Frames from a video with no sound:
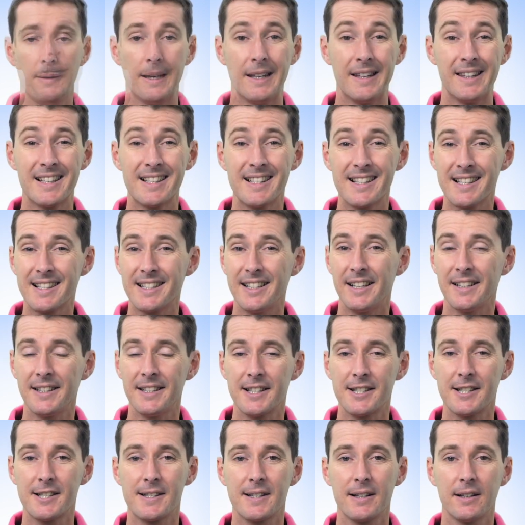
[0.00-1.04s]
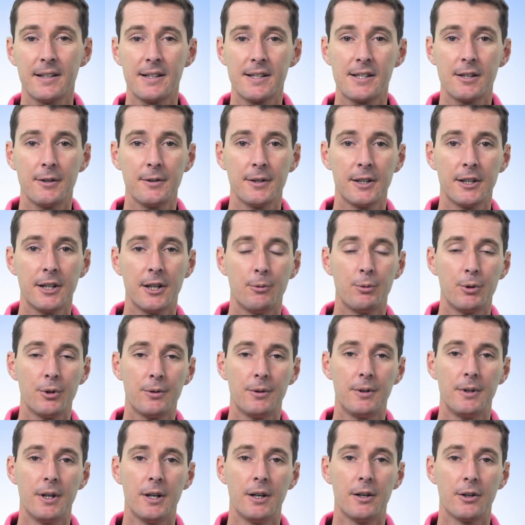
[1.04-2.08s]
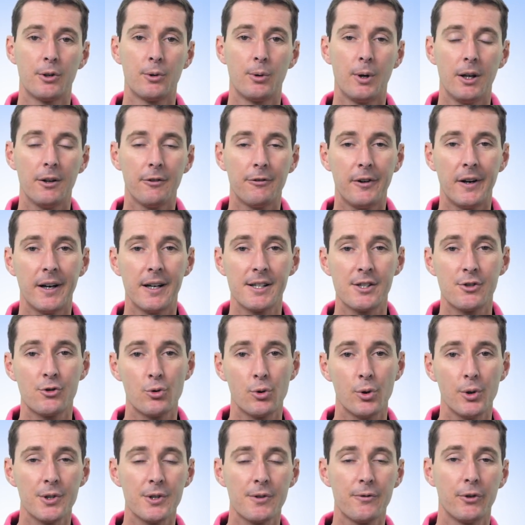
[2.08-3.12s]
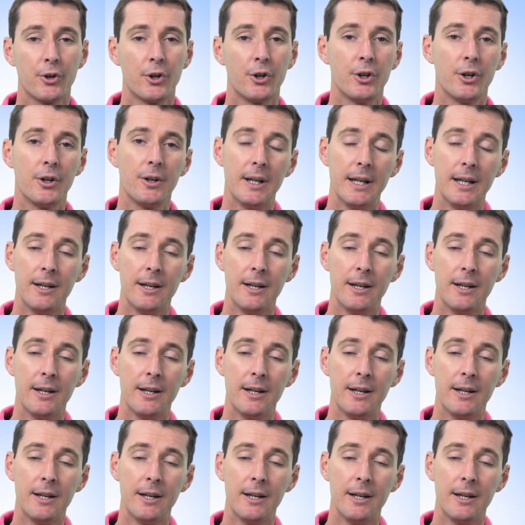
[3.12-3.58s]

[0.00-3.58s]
this is not necessarily something I would uh, qualify as drones for good,